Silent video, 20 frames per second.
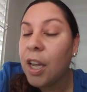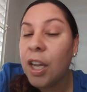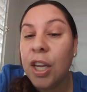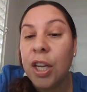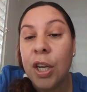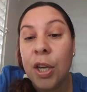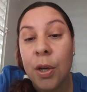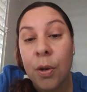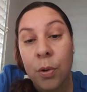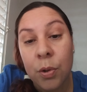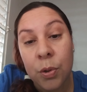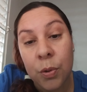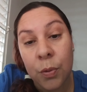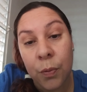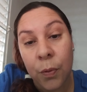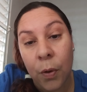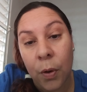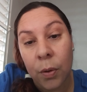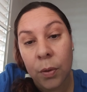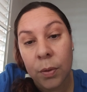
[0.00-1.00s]

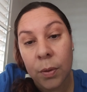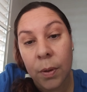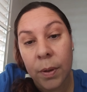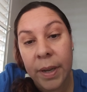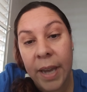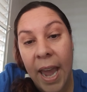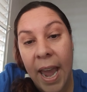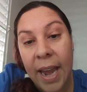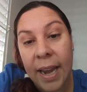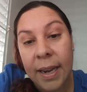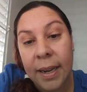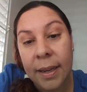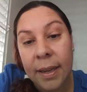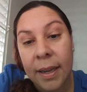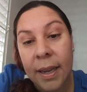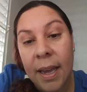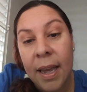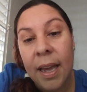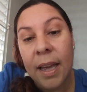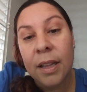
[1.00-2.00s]
useful? Okay,
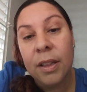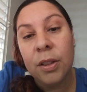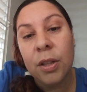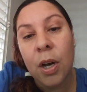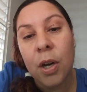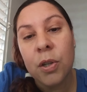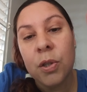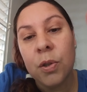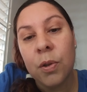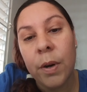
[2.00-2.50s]
those